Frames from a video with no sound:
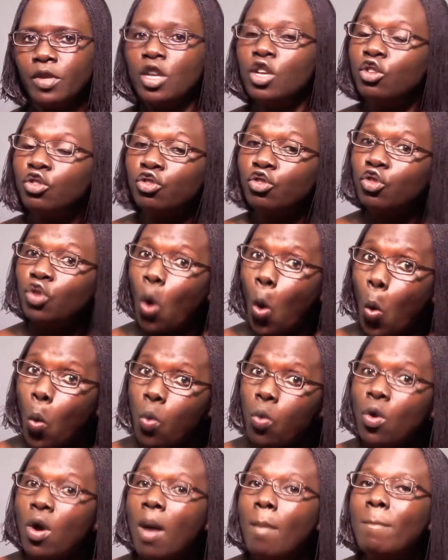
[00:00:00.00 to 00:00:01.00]

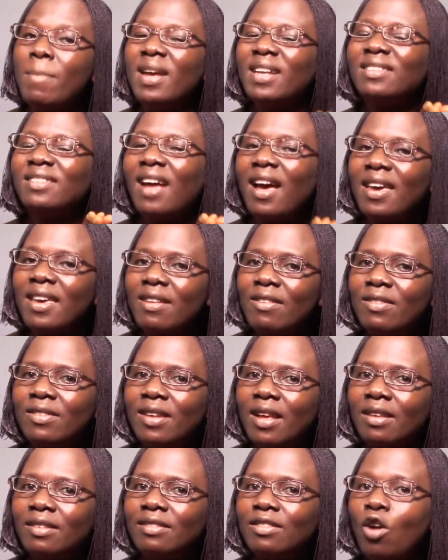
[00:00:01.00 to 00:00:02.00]
So, mental
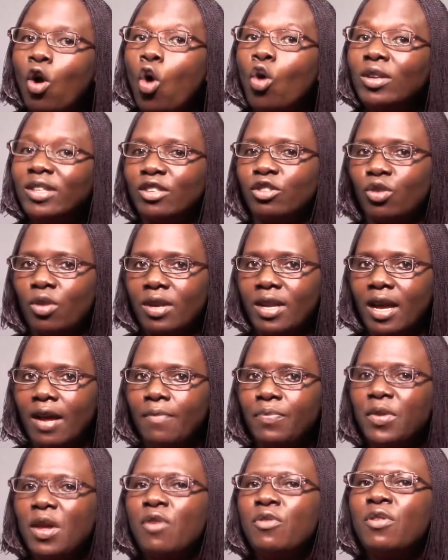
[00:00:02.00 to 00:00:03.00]
illness or disorder
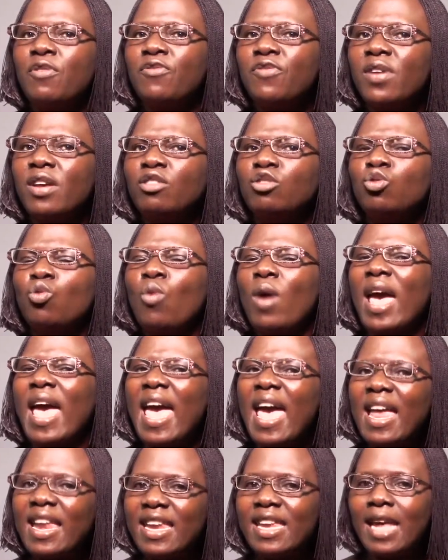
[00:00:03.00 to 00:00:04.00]
refers to
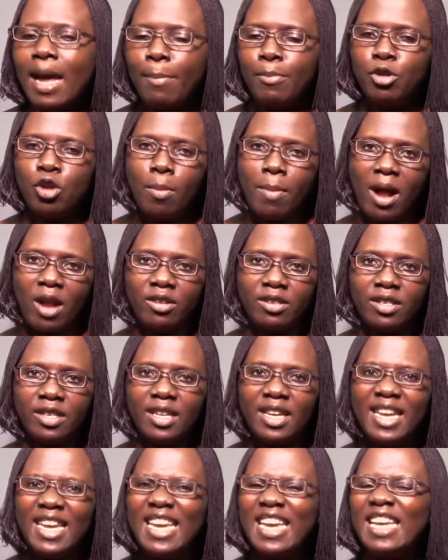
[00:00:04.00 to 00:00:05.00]
any
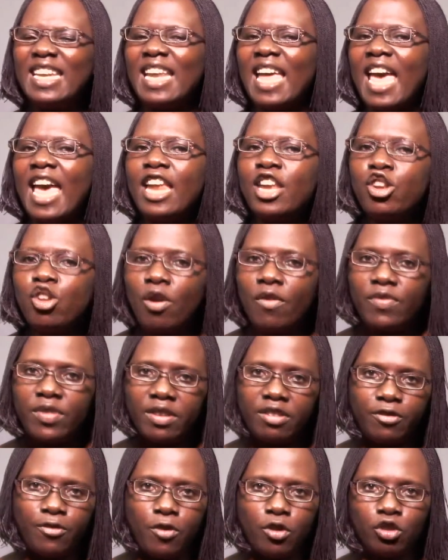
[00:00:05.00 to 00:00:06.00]
abnormality in any of
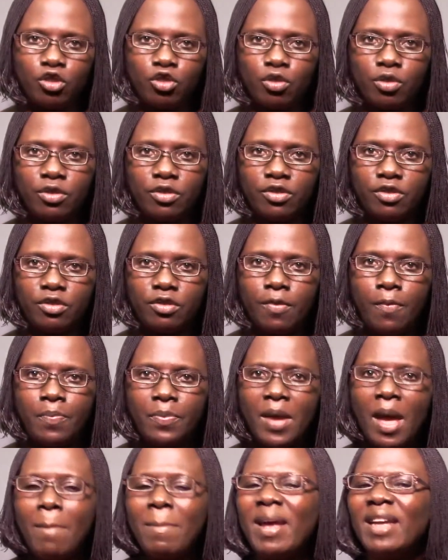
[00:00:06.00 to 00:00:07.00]
these functions.
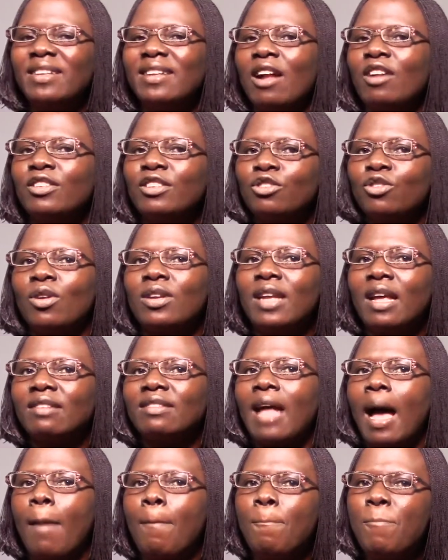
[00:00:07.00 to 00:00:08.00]
Mental disorders
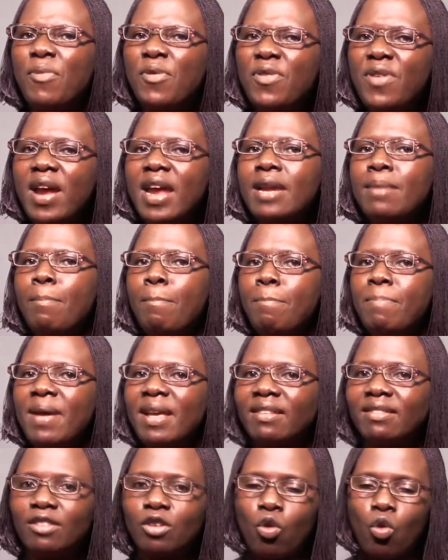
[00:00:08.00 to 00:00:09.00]
are
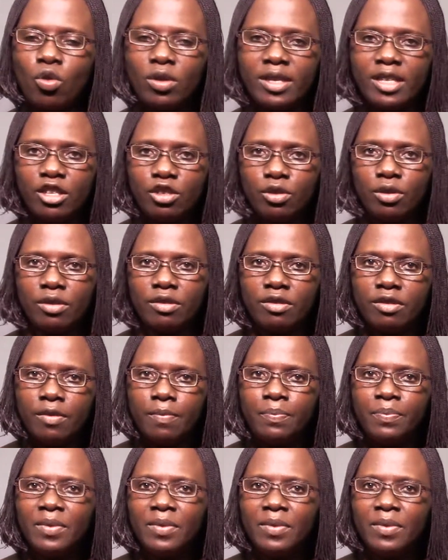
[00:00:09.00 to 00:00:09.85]
brain-based conditions.